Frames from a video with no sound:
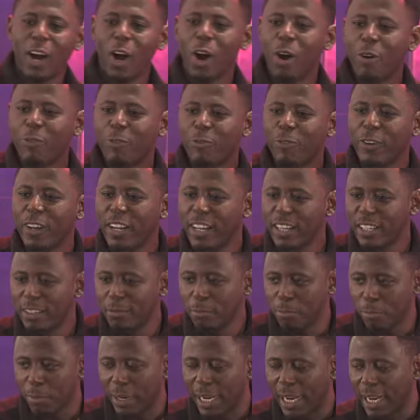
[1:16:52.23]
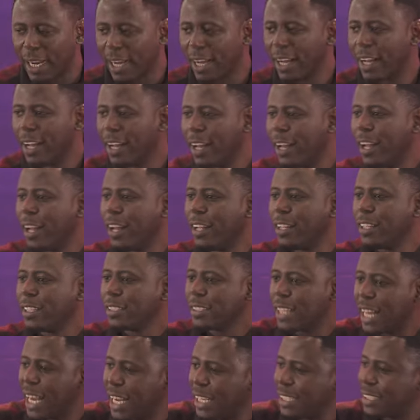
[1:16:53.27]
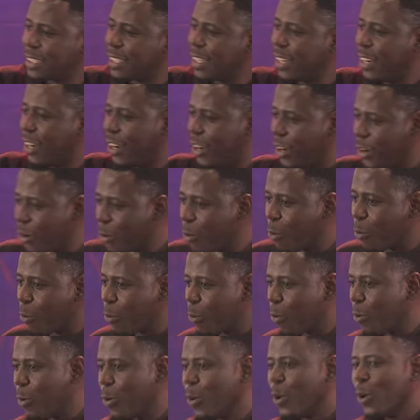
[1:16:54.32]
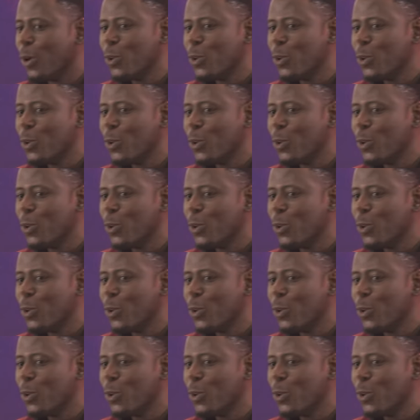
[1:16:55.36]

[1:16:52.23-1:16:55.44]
Offering, bar. Tithe, no.